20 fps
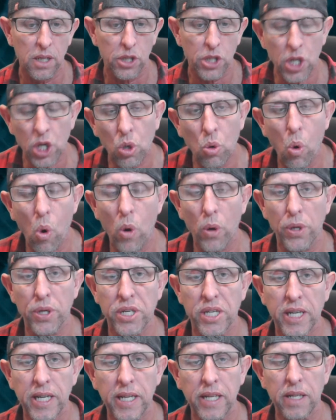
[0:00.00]
that
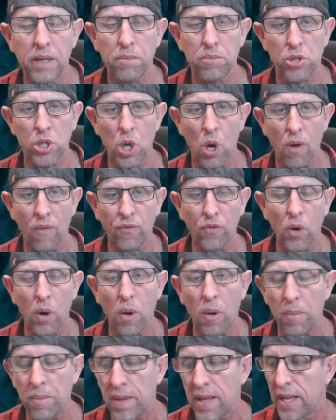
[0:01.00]
quarantine themselves
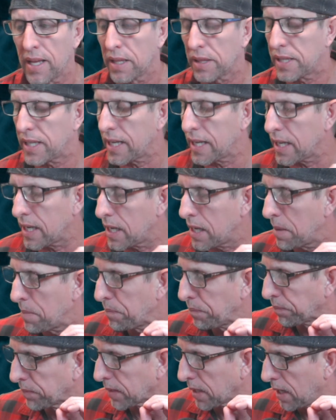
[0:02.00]
from the
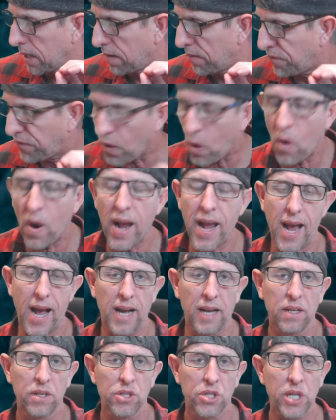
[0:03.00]

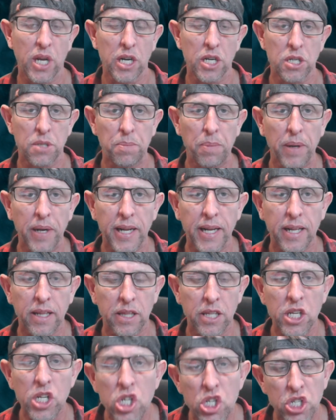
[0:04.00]
fire, so to speak,
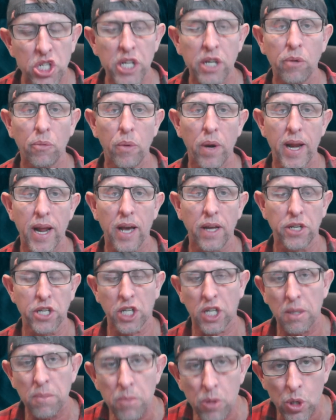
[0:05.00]
that you sit around to
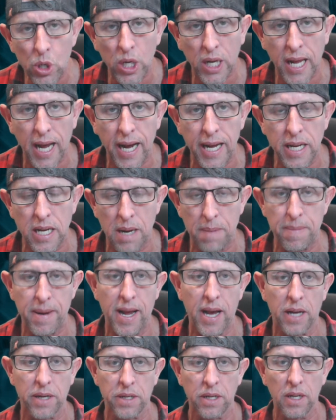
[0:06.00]
communicate
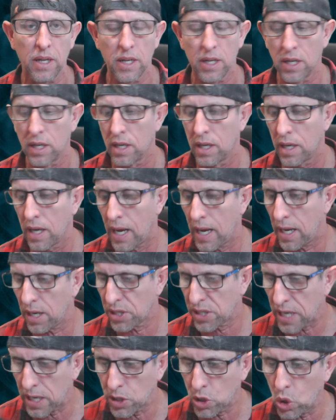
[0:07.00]
about
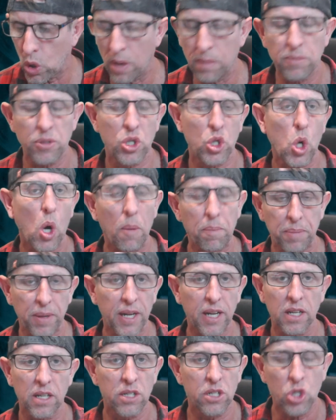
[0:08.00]
sometimes
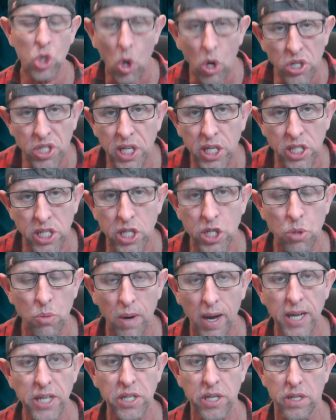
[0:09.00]
toxic
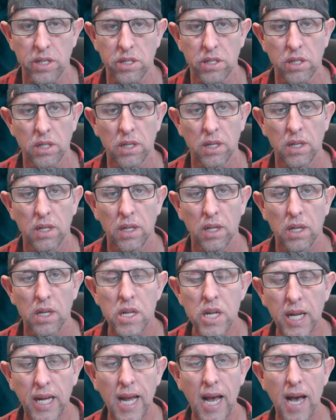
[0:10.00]
situations.
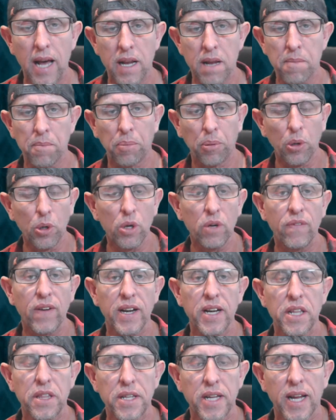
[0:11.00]
You can't improve
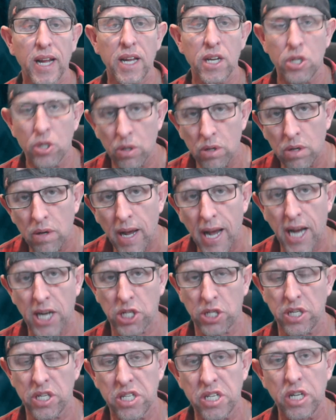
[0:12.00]
anything until you
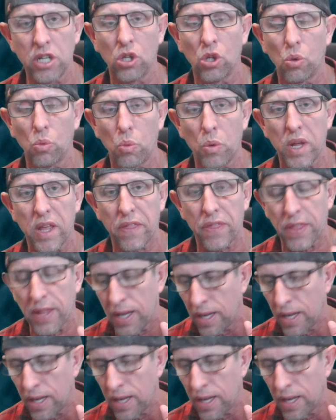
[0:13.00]
actually deal with